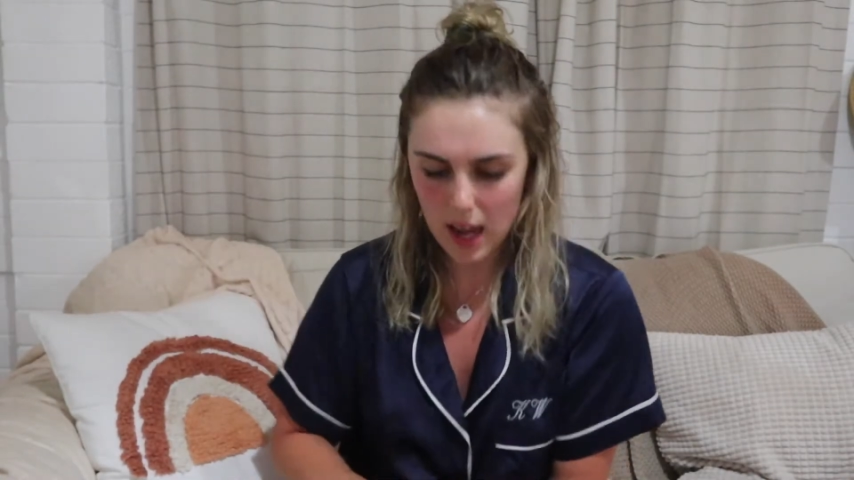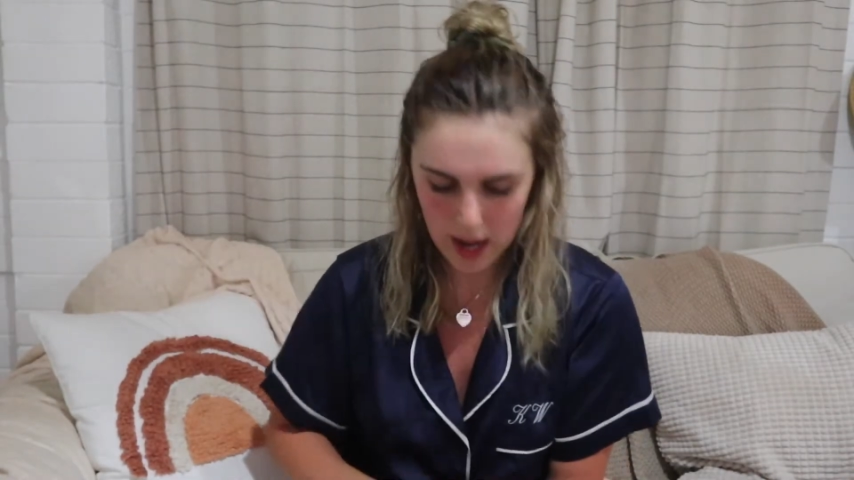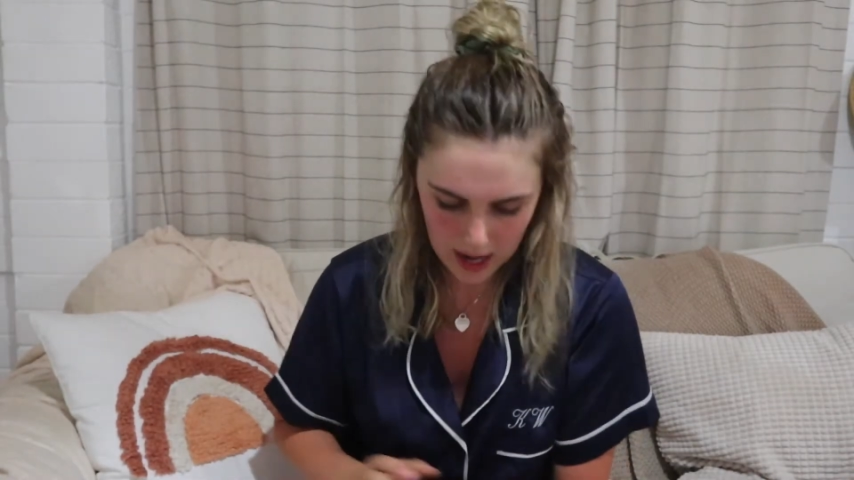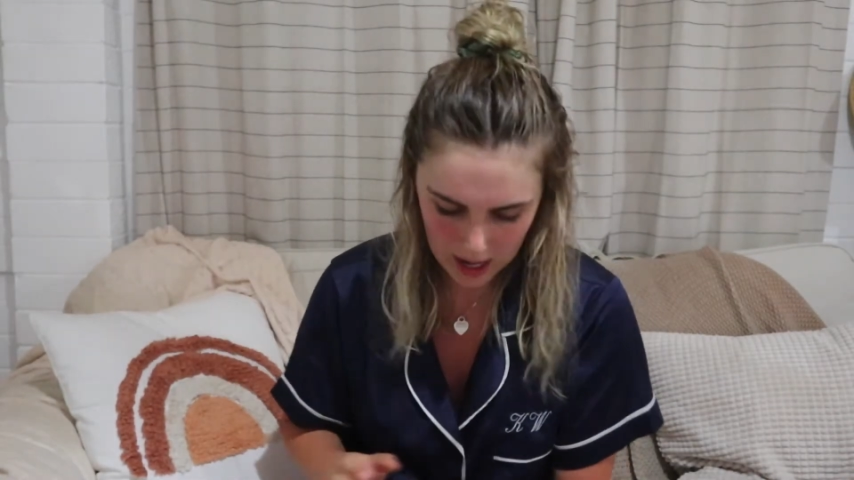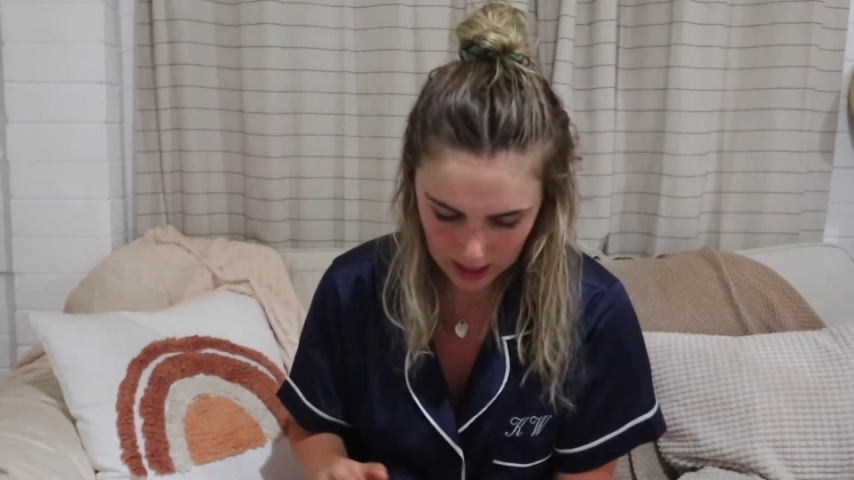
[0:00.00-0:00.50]

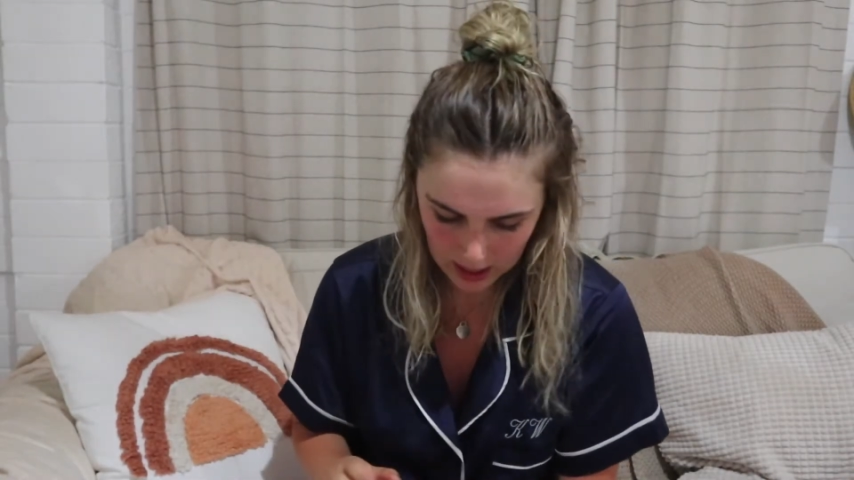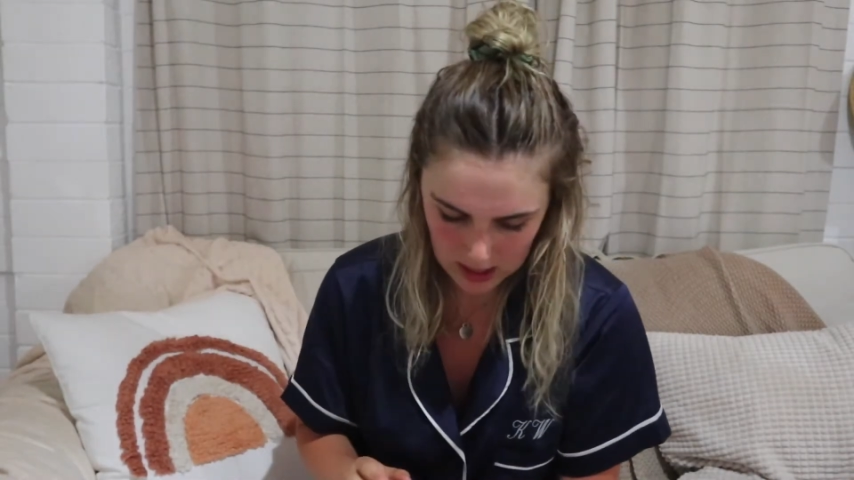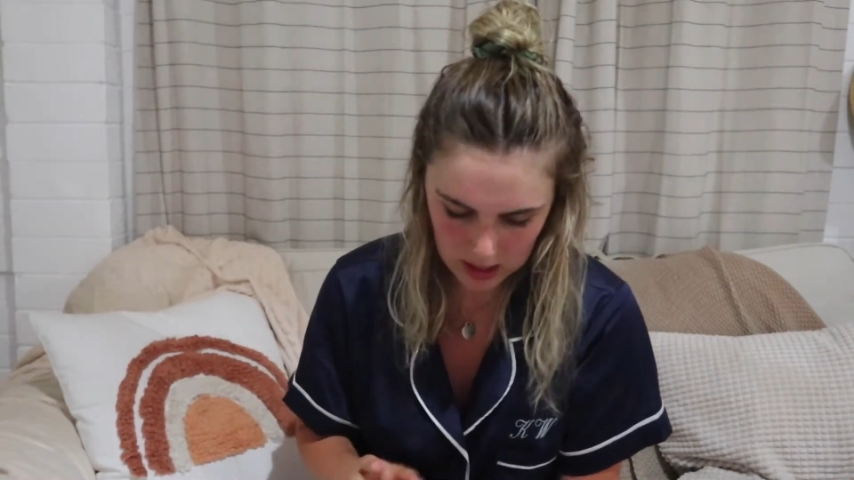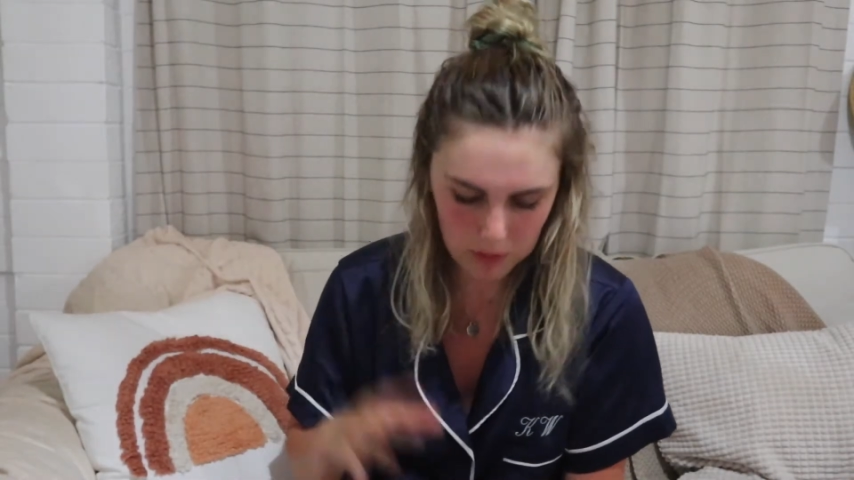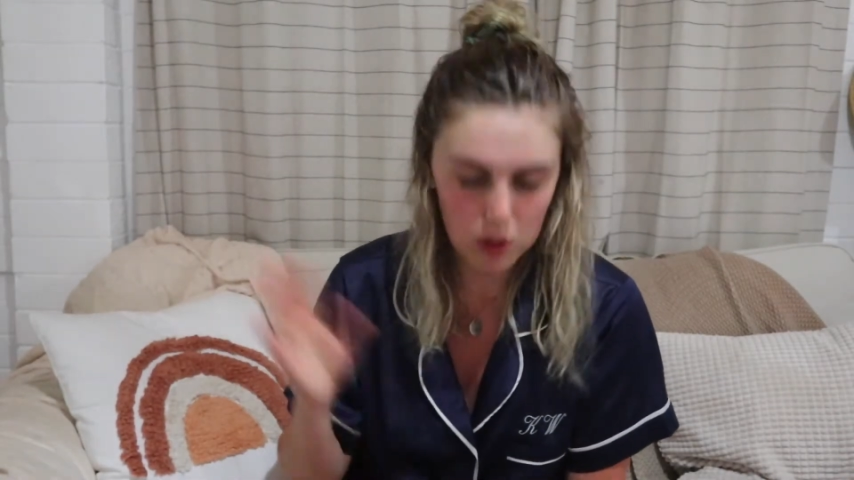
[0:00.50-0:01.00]
and
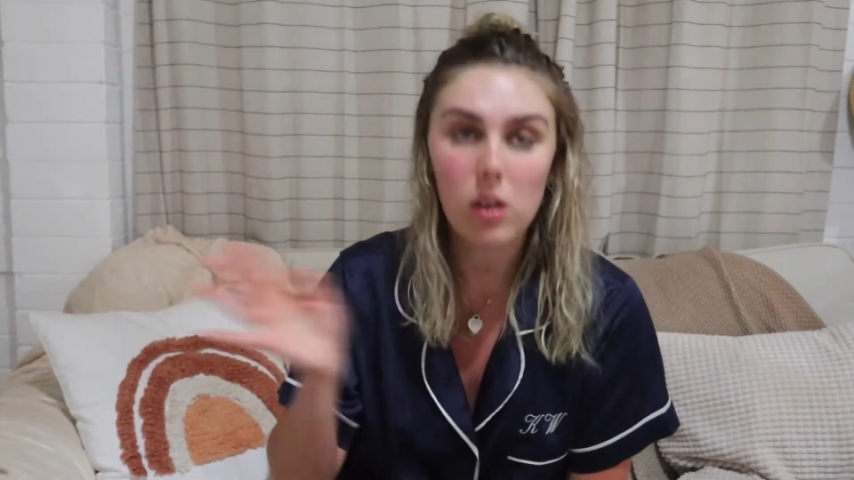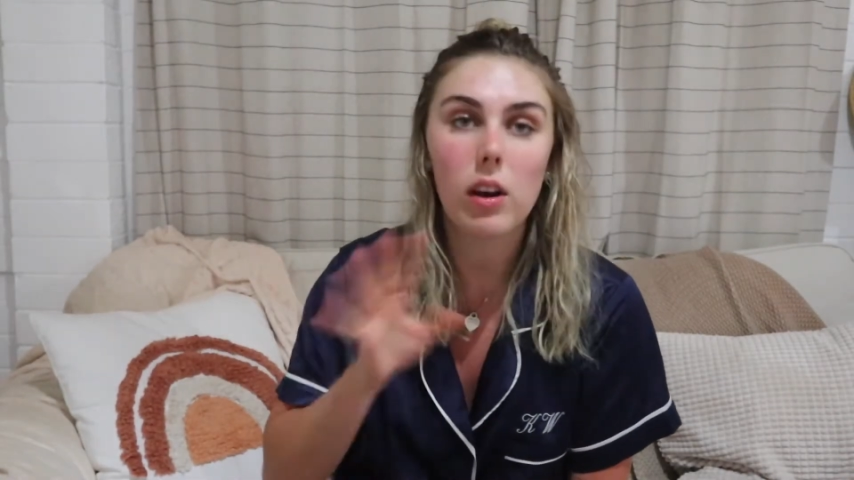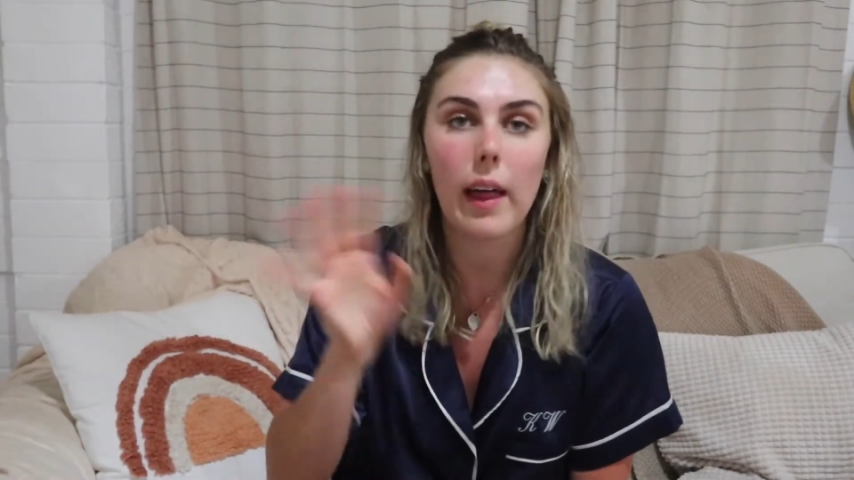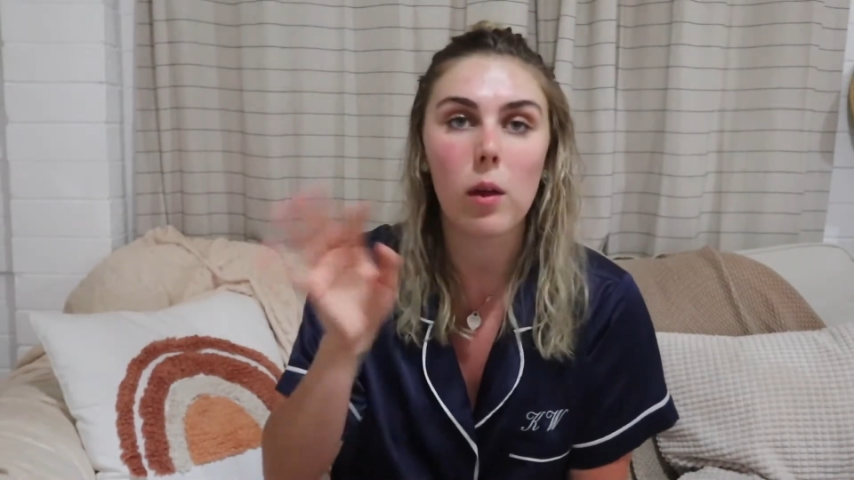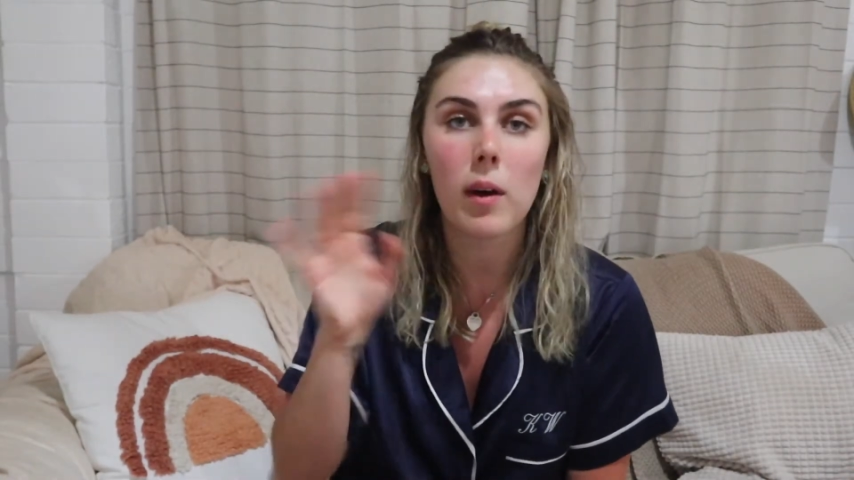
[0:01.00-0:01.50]
a few
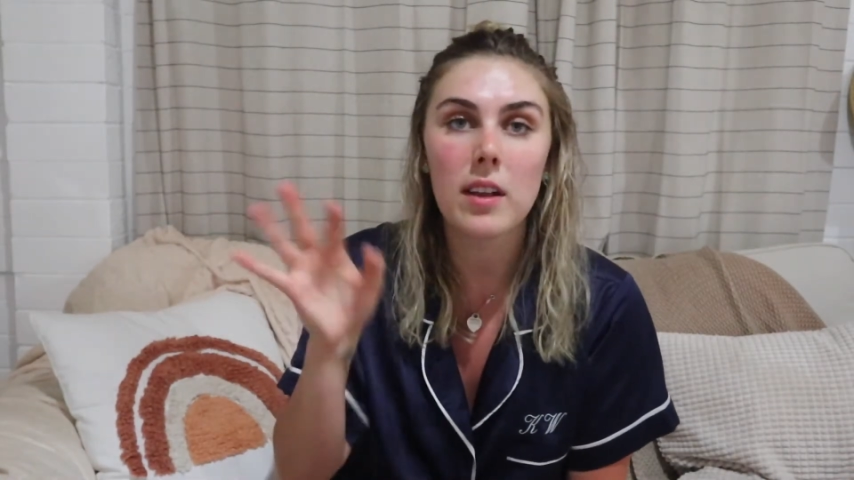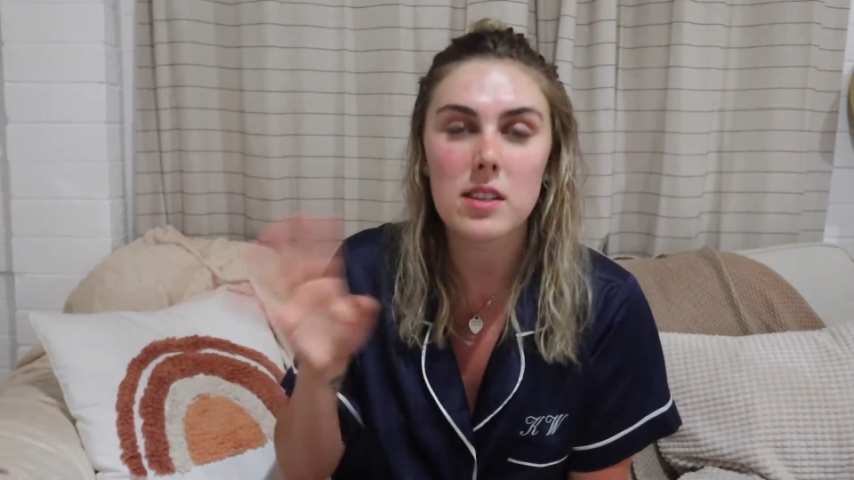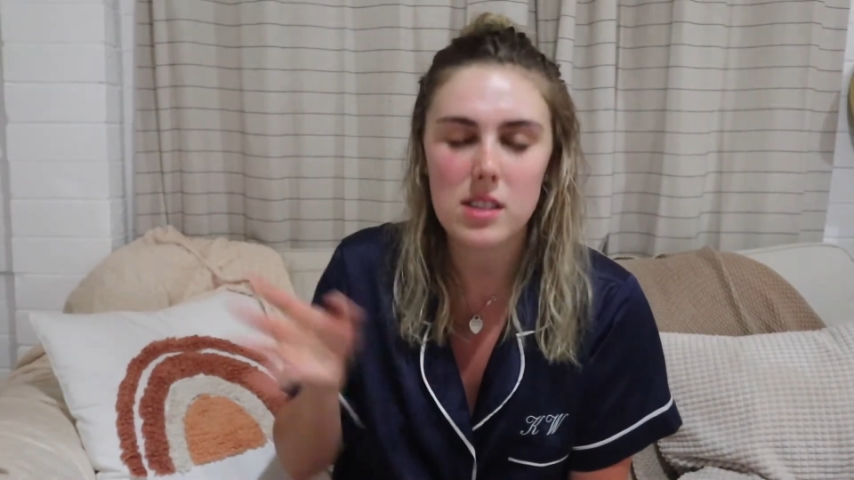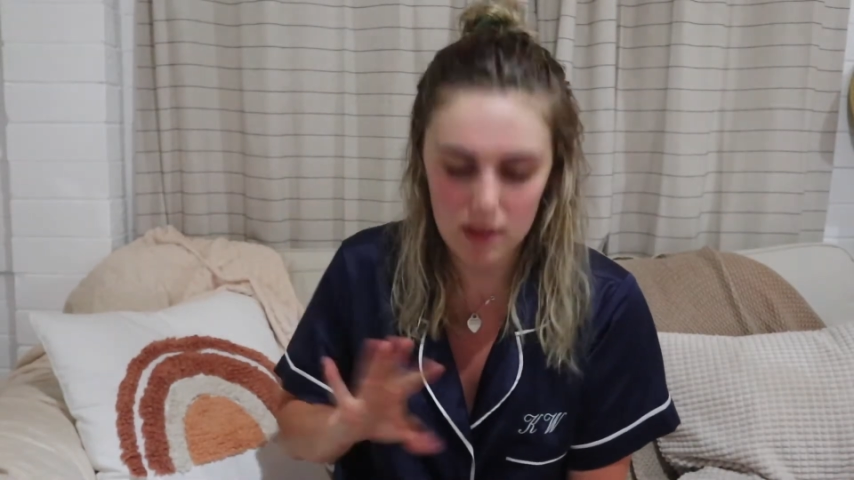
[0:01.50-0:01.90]
other ones